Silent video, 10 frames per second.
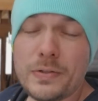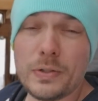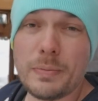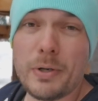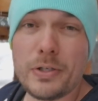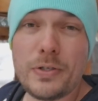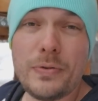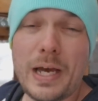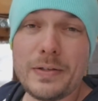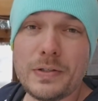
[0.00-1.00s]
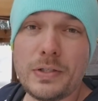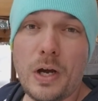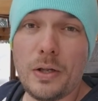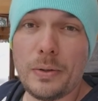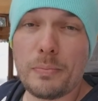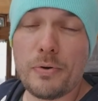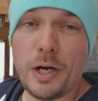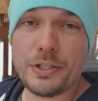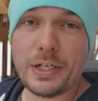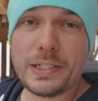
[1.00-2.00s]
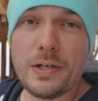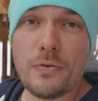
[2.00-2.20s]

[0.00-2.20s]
So it's about a $2,000 project